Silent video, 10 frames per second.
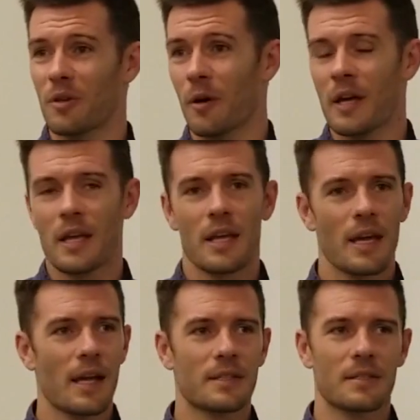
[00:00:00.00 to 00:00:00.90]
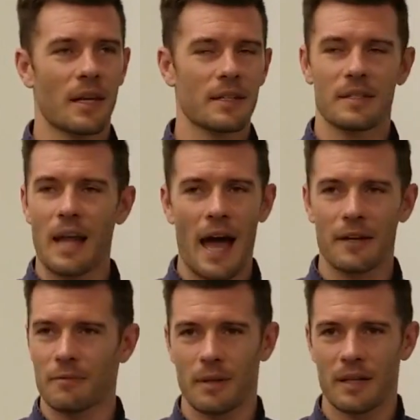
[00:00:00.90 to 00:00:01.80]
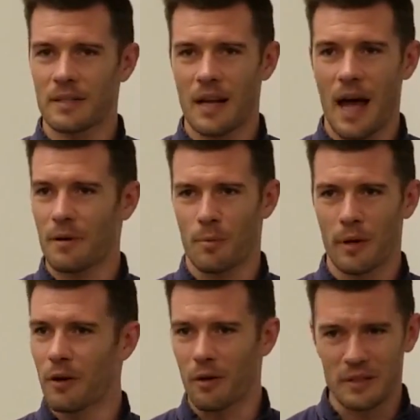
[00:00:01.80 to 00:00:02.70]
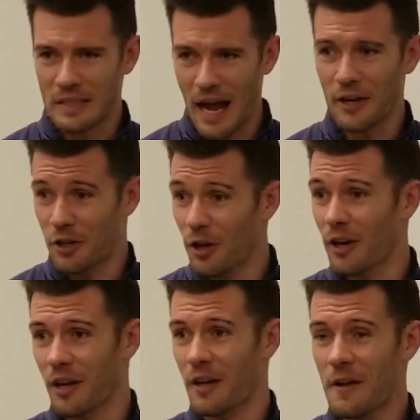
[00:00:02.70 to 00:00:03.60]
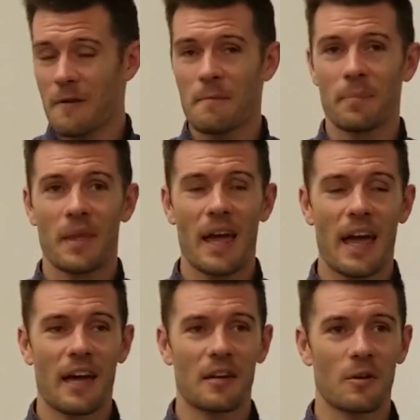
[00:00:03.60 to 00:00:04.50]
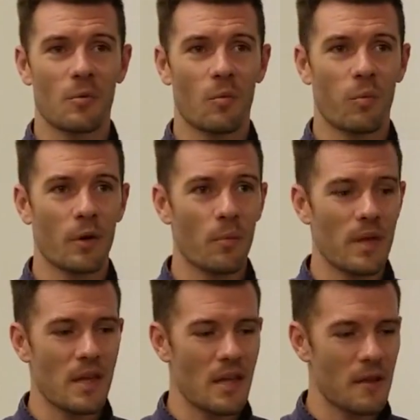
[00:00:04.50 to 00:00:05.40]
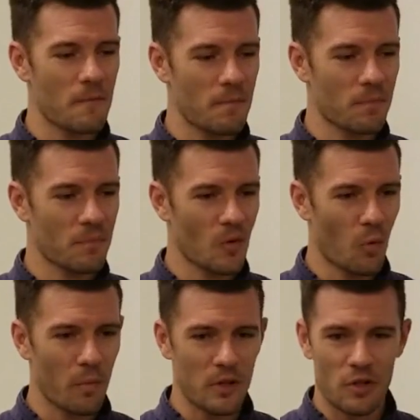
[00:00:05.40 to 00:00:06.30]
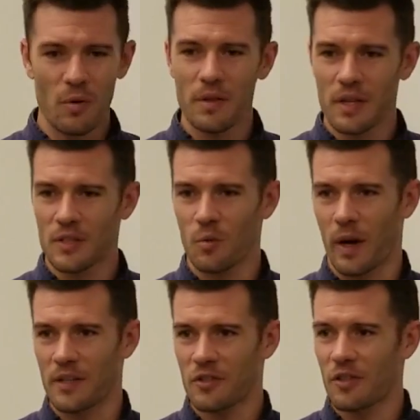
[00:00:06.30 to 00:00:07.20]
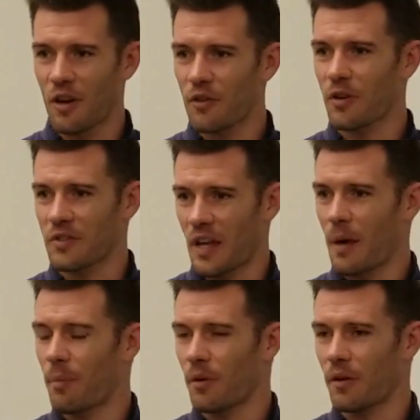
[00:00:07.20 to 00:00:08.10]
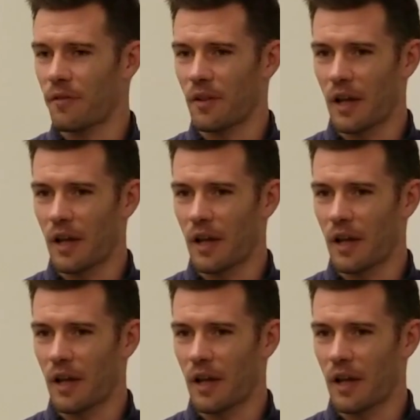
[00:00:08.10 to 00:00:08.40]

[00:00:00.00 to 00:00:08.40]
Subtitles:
And when we do it this way, it's just another example of like how real what we're doing is, and